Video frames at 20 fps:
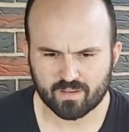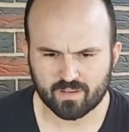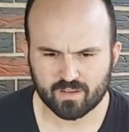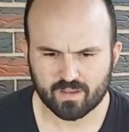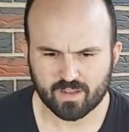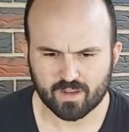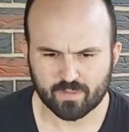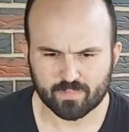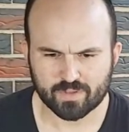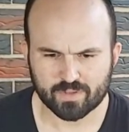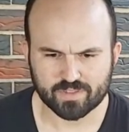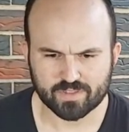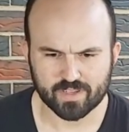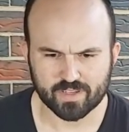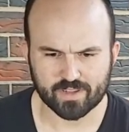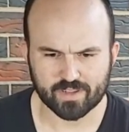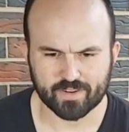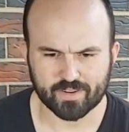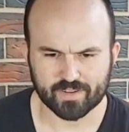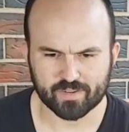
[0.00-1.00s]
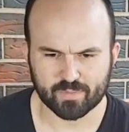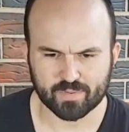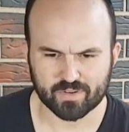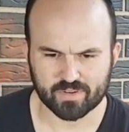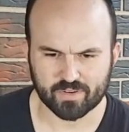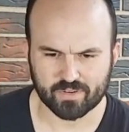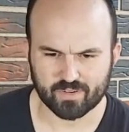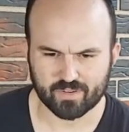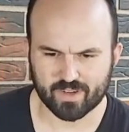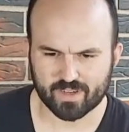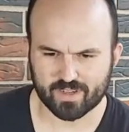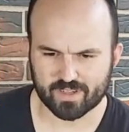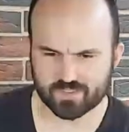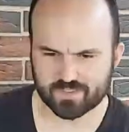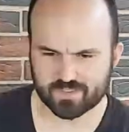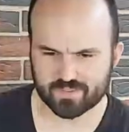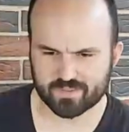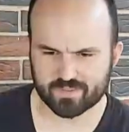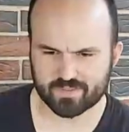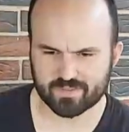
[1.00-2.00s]
appreciate it, Dirty Built Garage.
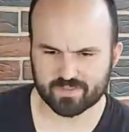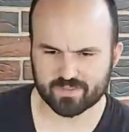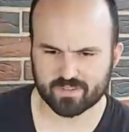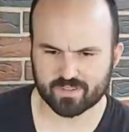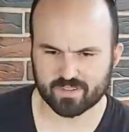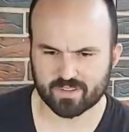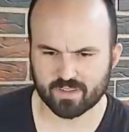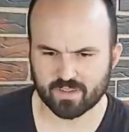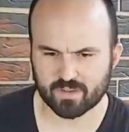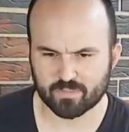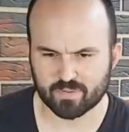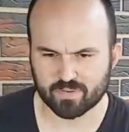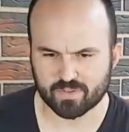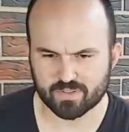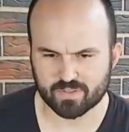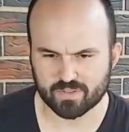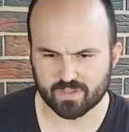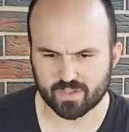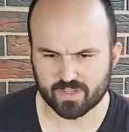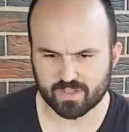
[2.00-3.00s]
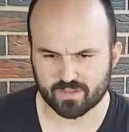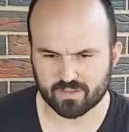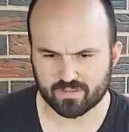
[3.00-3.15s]
I appreciate it.